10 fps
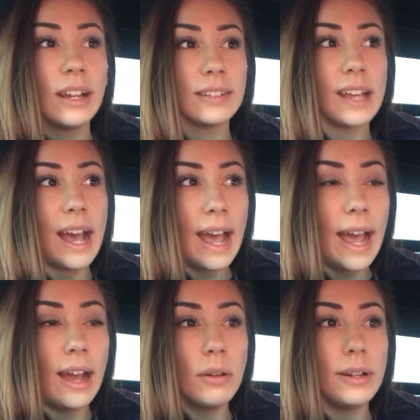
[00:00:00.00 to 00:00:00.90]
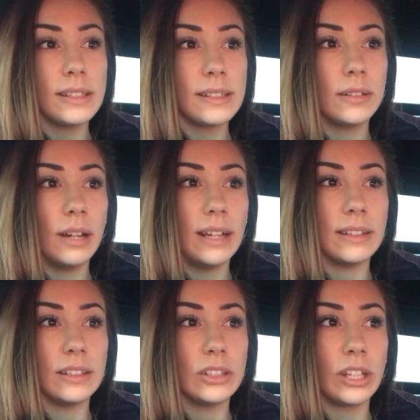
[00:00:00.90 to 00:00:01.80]
So how it still
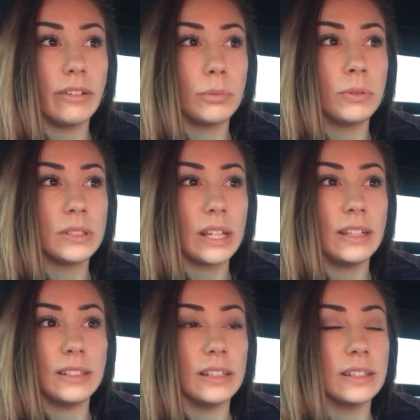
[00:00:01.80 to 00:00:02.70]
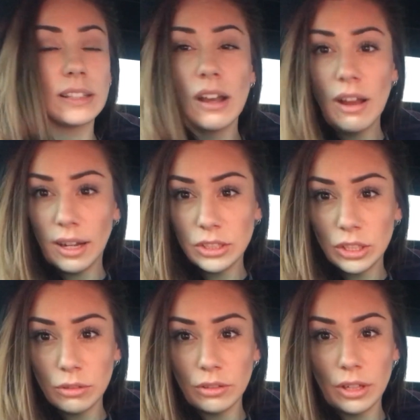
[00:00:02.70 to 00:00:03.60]
has its charitable status, I
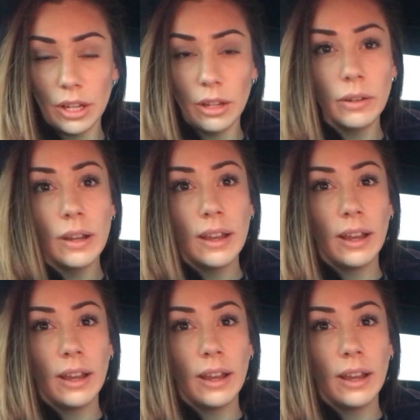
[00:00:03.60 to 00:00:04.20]
do not know.